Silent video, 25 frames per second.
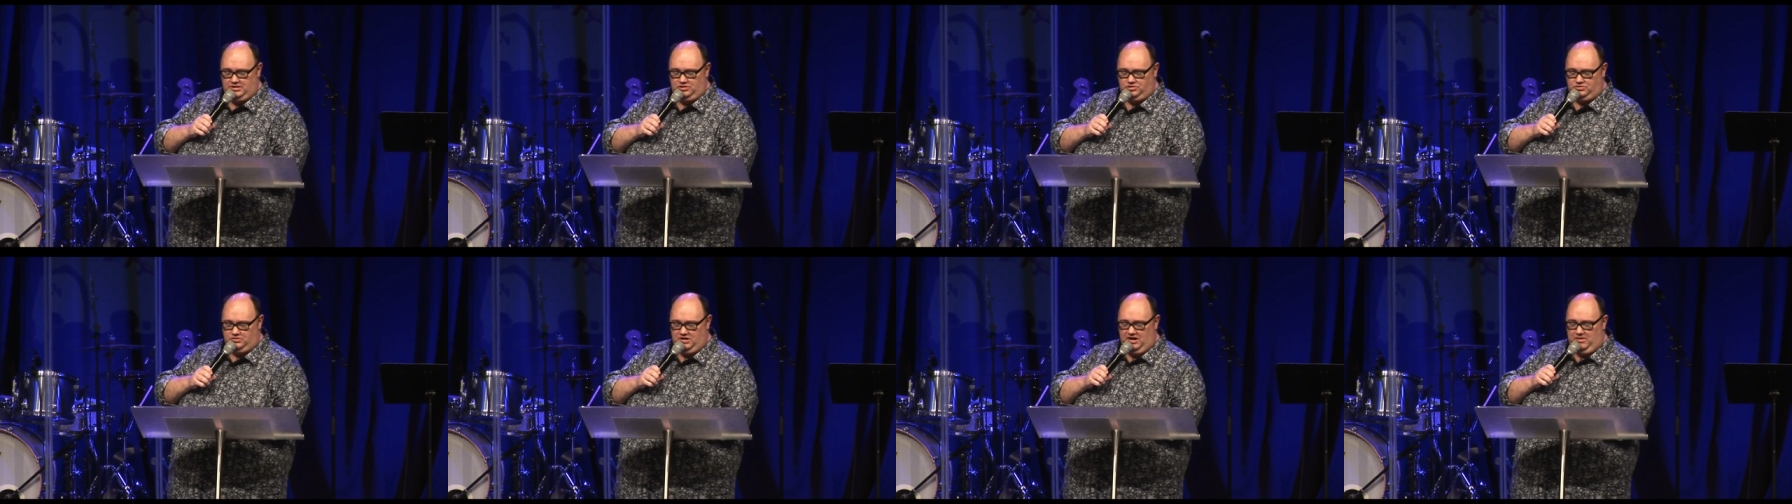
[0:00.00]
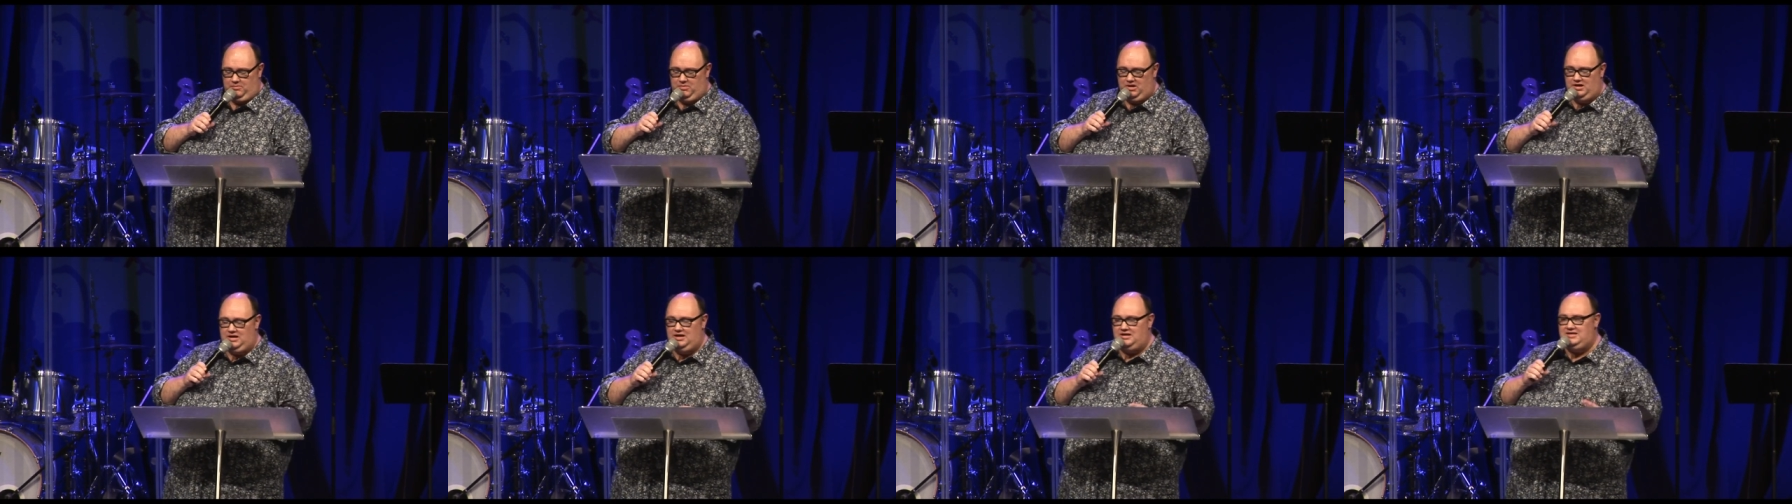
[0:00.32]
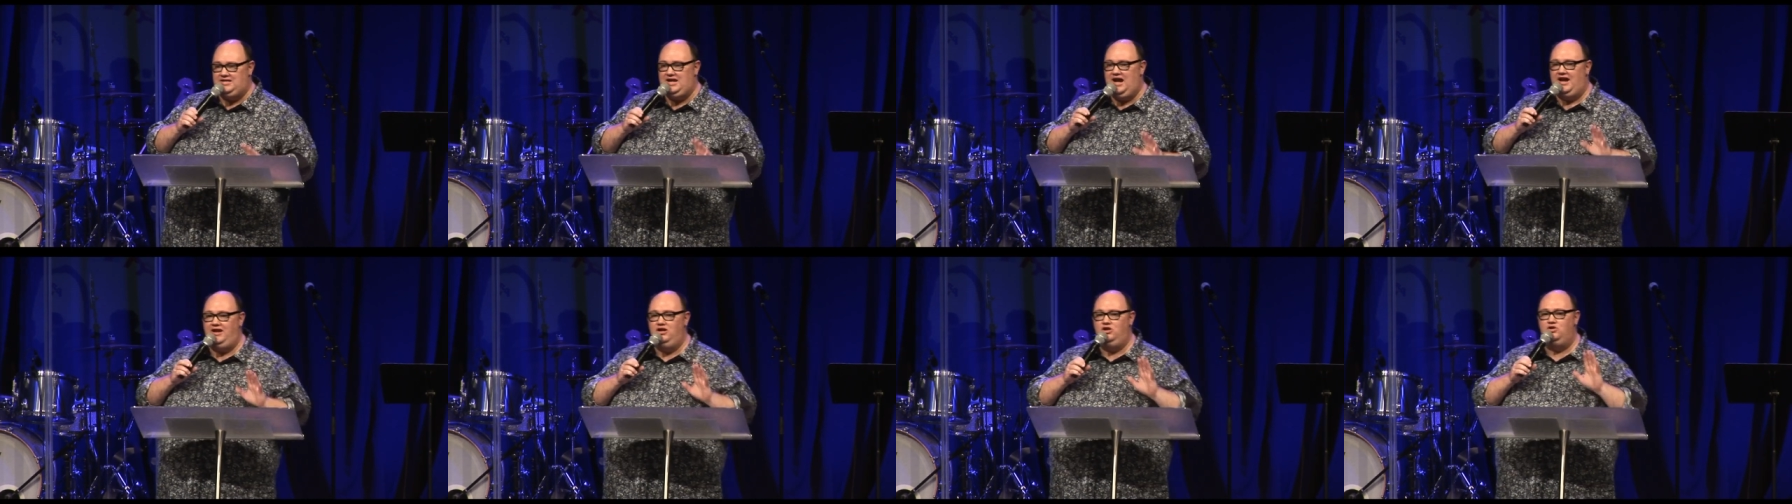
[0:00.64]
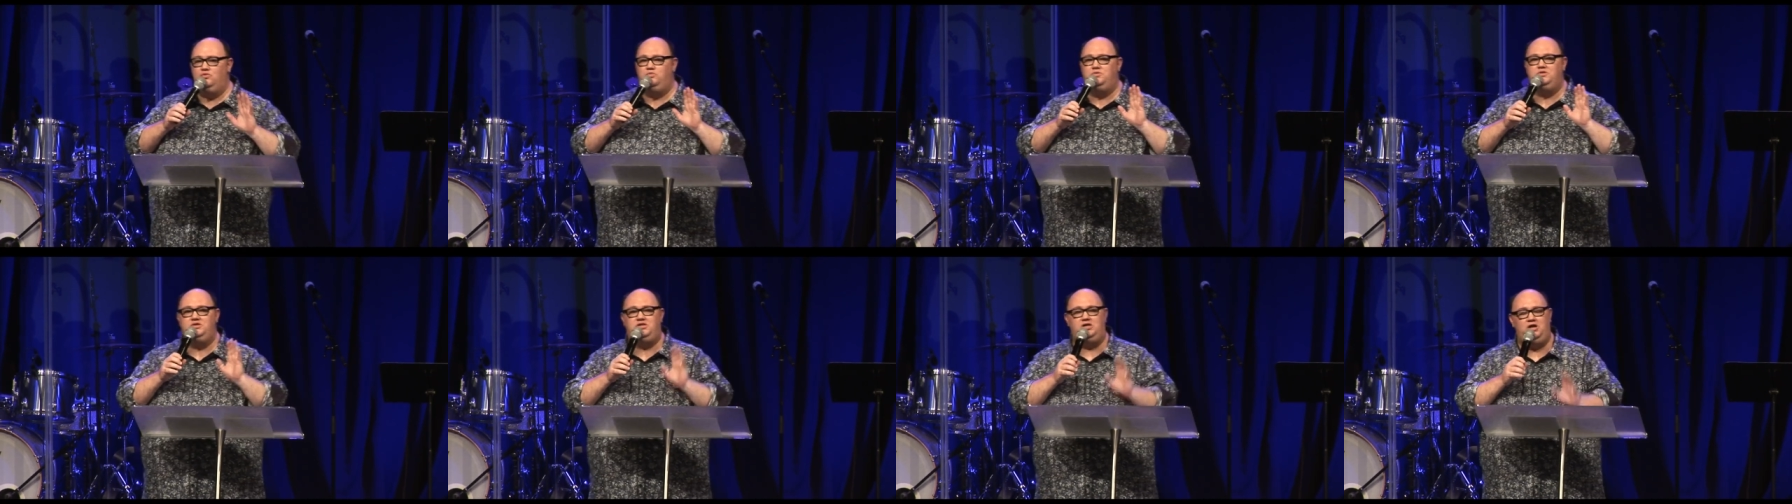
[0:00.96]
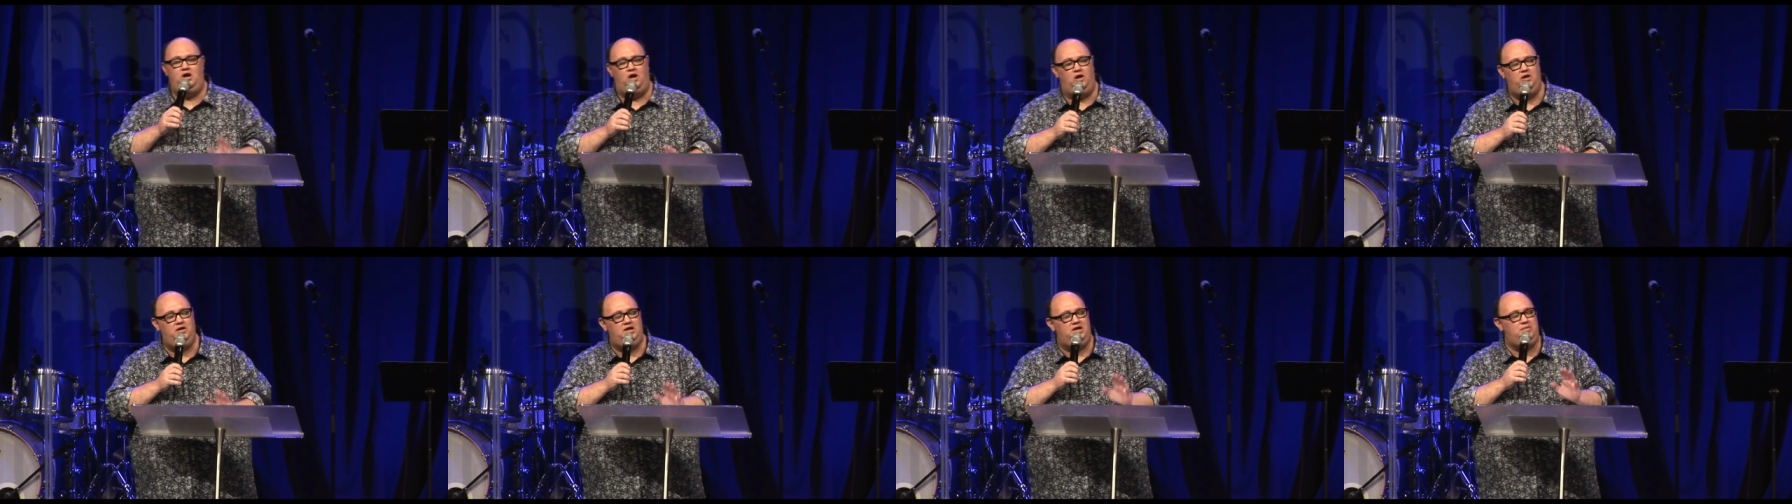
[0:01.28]
dream, and Daniel was the
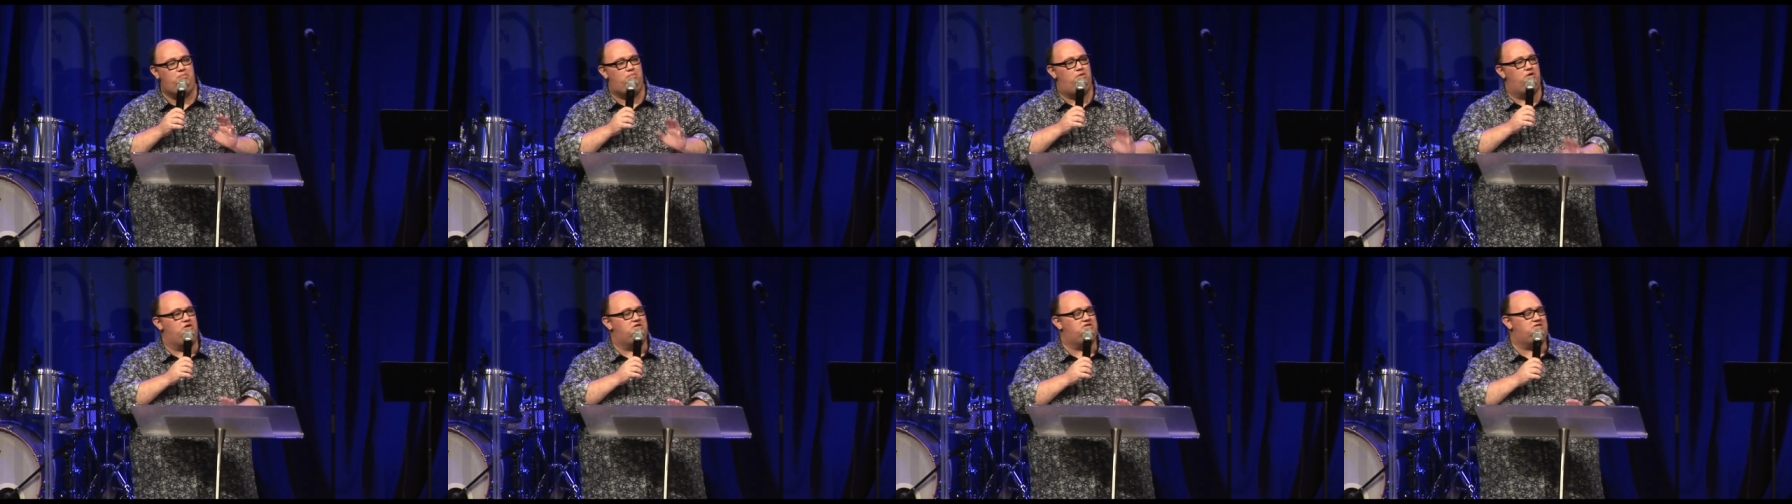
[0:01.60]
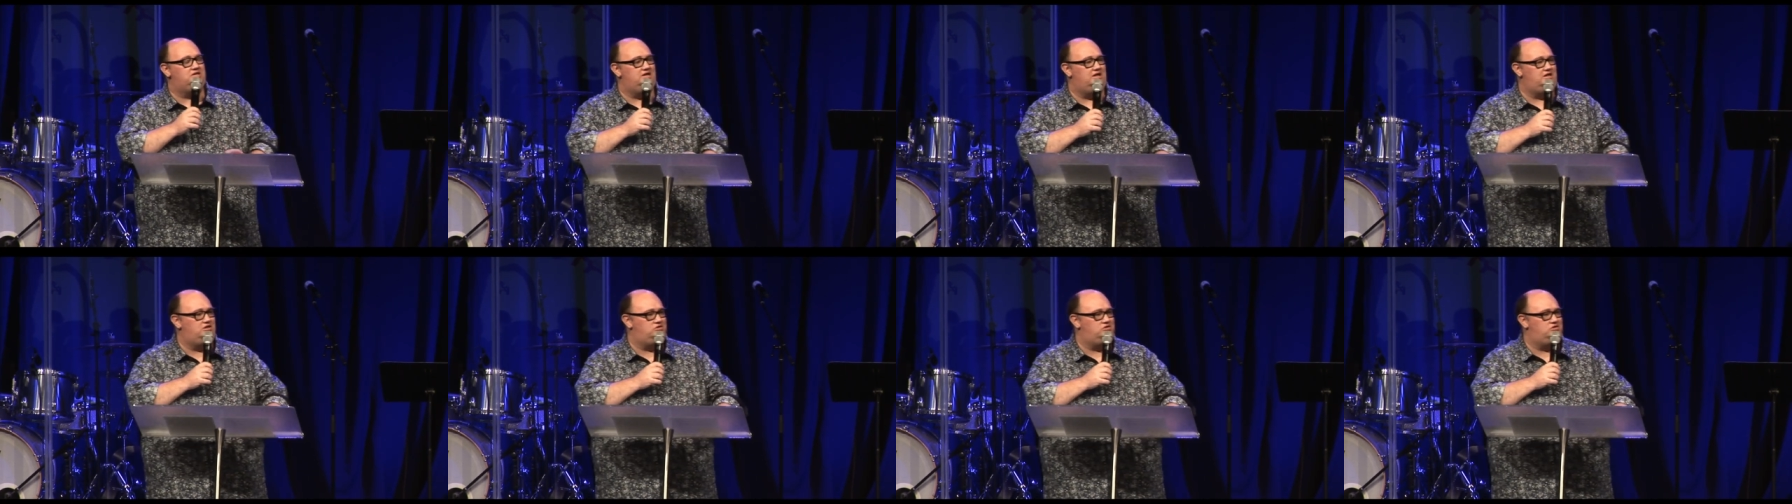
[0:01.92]
only person he